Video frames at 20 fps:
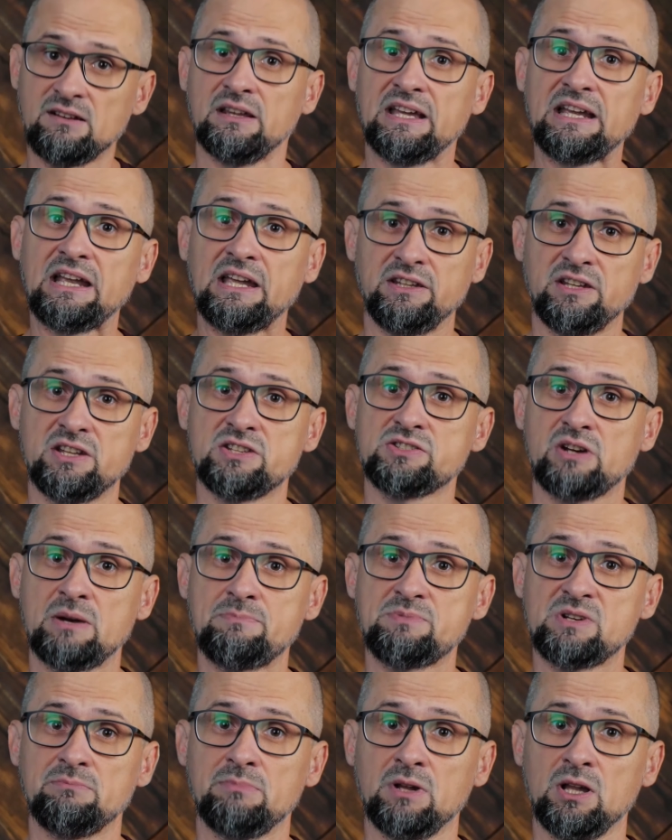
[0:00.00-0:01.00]
the link in the
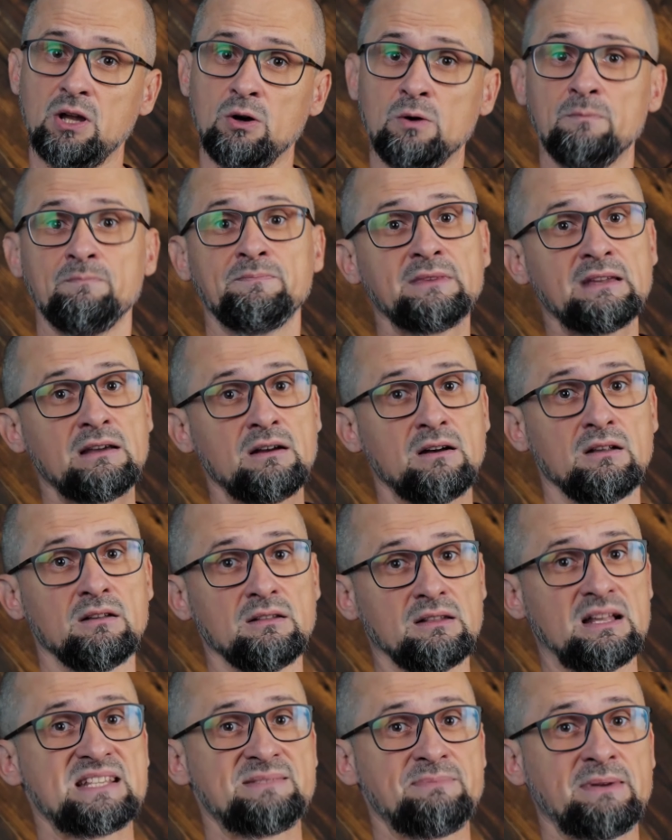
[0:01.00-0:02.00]
description below.
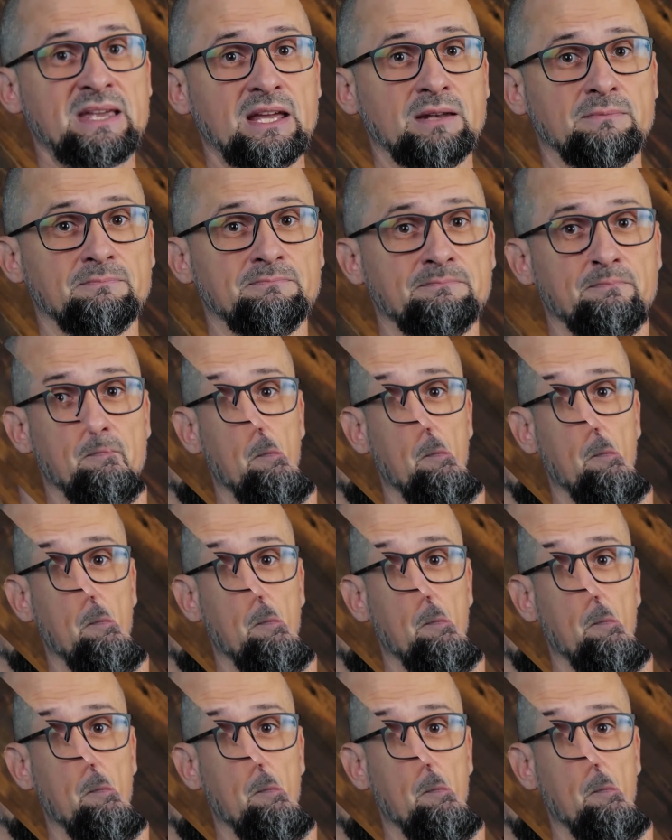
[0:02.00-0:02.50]
Let's begin.